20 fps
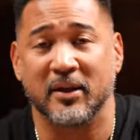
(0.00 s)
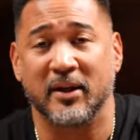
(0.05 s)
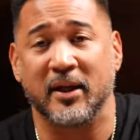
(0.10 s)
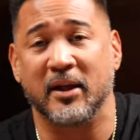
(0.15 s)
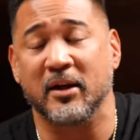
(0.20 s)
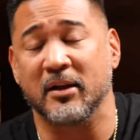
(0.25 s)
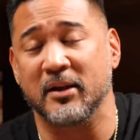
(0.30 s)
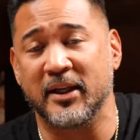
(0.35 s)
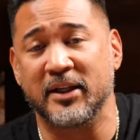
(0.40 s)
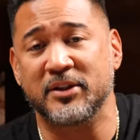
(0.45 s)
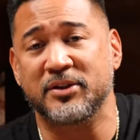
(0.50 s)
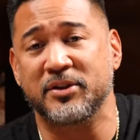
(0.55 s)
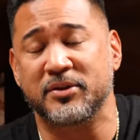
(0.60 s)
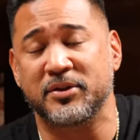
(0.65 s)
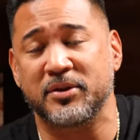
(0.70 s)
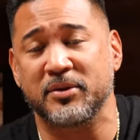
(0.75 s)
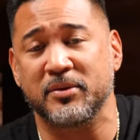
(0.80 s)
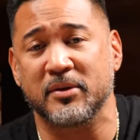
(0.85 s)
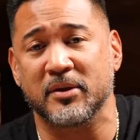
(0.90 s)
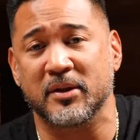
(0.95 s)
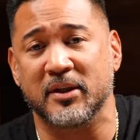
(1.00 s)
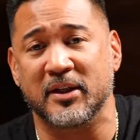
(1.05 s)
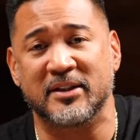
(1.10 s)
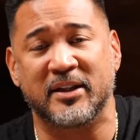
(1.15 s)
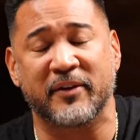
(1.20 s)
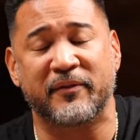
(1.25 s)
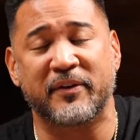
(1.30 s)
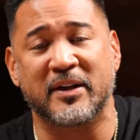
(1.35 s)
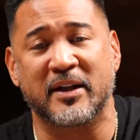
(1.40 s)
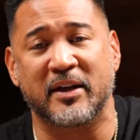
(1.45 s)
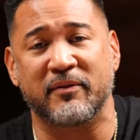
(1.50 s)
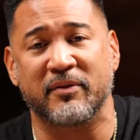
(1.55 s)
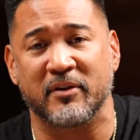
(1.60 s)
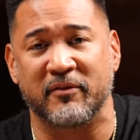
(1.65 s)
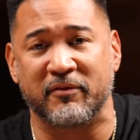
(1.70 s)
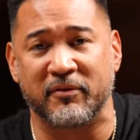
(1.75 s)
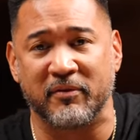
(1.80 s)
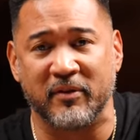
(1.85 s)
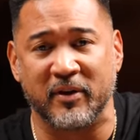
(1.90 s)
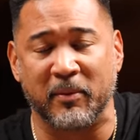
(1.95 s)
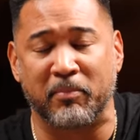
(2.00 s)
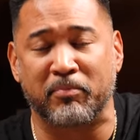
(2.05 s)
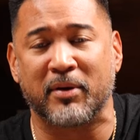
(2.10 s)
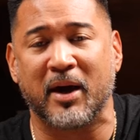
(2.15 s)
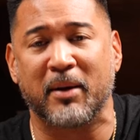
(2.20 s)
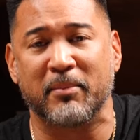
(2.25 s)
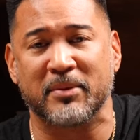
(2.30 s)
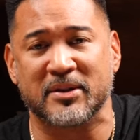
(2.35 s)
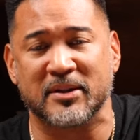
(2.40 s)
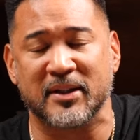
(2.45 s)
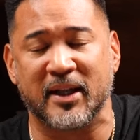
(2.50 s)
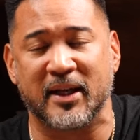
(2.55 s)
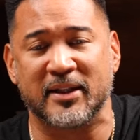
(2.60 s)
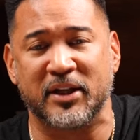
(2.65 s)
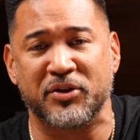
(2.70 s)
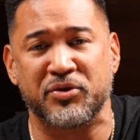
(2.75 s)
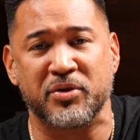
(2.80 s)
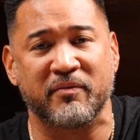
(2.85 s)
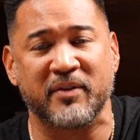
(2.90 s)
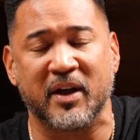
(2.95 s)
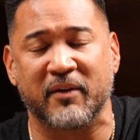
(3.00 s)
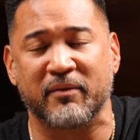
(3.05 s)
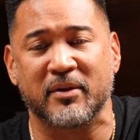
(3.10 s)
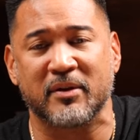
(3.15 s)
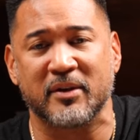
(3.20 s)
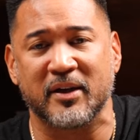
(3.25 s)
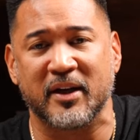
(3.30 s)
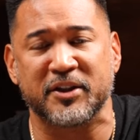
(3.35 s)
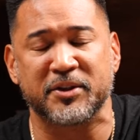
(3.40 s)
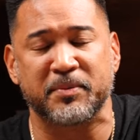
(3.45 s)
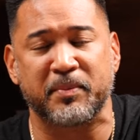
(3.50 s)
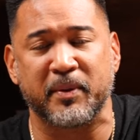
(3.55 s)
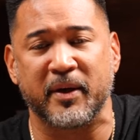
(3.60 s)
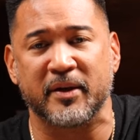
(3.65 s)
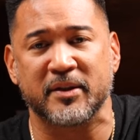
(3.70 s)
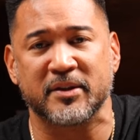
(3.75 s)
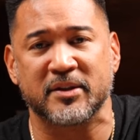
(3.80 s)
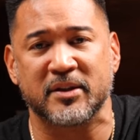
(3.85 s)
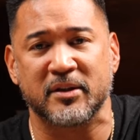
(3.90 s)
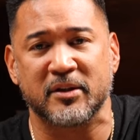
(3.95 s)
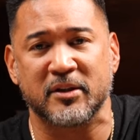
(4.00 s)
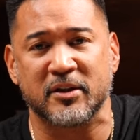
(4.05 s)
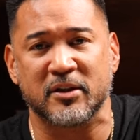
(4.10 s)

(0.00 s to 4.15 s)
it'll lead you to a different level of the promised land that you've never experienced